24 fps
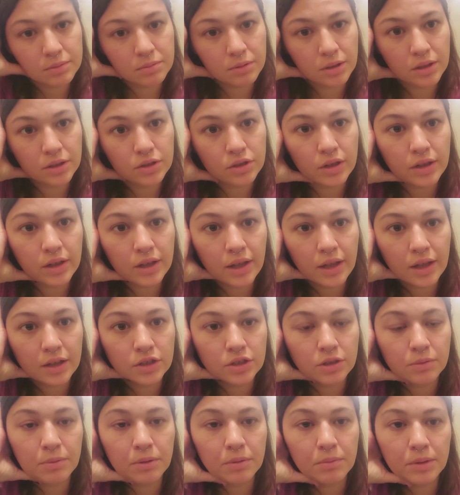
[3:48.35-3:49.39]
I'm going to try to
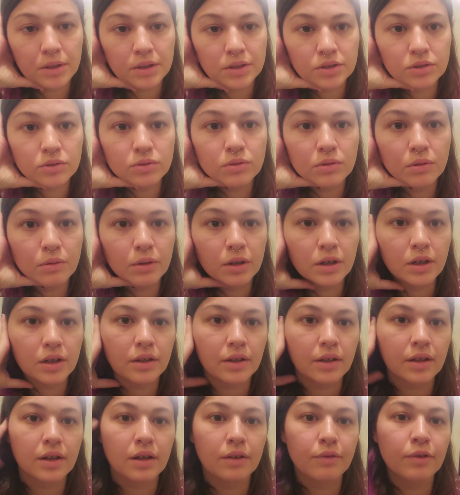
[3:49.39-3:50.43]
catch up on my schoolwork
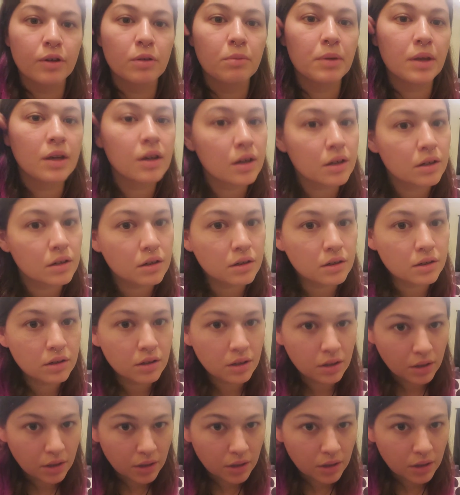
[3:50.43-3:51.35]
that I fell behind on.